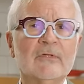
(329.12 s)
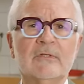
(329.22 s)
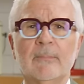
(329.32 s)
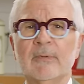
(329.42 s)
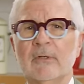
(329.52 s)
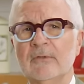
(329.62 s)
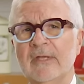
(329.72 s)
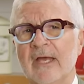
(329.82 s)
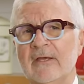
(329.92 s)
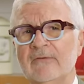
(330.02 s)
a typical
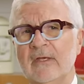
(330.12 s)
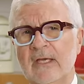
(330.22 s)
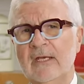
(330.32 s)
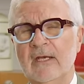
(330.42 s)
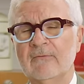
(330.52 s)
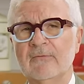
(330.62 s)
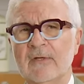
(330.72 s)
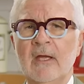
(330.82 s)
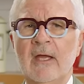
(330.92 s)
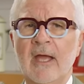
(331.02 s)
day's eating for
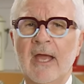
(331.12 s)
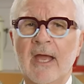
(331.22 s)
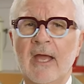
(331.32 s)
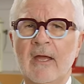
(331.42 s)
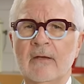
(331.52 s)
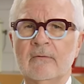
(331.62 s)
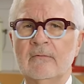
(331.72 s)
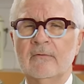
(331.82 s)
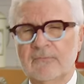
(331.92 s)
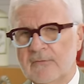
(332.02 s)
you? And
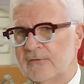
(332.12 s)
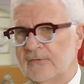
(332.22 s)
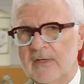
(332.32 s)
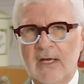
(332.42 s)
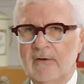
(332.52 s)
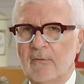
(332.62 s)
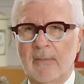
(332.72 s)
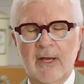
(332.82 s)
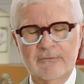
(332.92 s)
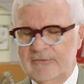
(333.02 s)
the first thing out of her
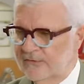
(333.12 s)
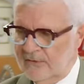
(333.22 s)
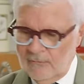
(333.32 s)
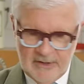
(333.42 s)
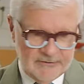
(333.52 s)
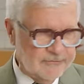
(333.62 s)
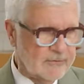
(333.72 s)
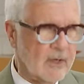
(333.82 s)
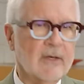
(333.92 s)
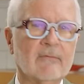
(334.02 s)
mouth, she said, well, I
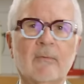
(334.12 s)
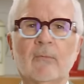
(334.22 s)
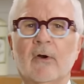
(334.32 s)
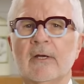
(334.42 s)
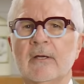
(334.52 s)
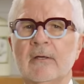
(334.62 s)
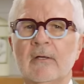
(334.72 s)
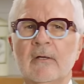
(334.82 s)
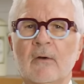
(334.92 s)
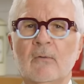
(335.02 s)
start every morning
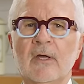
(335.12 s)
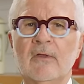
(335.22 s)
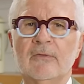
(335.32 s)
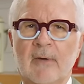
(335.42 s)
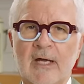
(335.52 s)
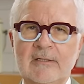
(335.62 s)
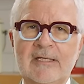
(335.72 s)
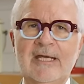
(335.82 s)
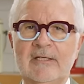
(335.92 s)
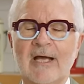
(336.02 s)
with my
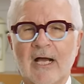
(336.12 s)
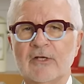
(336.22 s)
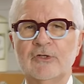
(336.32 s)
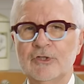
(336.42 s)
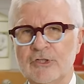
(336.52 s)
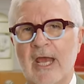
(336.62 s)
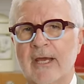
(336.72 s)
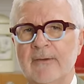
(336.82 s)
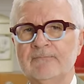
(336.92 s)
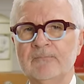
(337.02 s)
detox
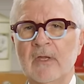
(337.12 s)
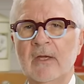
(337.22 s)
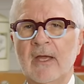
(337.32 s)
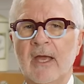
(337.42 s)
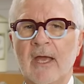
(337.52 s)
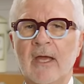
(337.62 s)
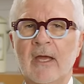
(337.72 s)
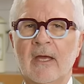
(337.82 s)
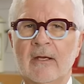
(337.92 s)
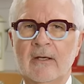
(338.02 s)
shake.
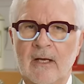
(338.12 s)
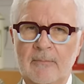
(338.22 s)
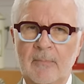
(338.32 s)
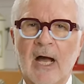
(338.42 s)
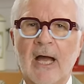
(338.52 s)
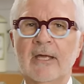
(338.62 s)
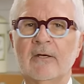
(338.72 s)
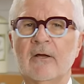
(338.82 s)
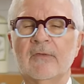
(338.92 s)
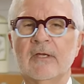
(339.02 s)
And I buy it
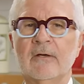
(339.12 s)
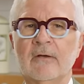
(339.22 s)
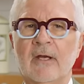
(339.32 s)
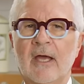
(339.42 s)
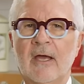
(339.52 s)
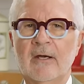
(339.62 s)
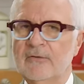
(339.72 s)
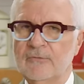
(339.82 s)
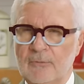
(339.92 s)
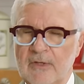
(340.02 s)
on the internet.
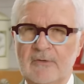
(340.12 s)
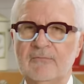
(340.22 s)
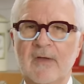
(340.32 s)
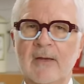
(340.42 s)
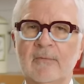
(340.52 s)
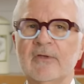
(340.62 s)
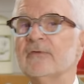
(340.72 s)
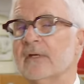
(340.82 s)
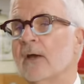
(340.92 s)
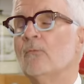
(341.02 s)
It's really famous,
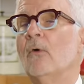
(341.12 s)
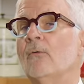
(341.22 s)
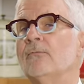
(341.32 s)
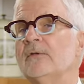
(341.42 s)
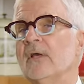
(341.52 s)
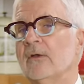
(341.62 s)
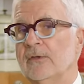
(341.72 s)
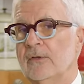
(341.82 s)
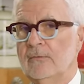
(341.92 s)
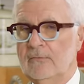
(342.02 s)
and I won't tell
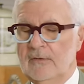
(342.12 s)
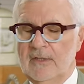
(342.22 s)
you the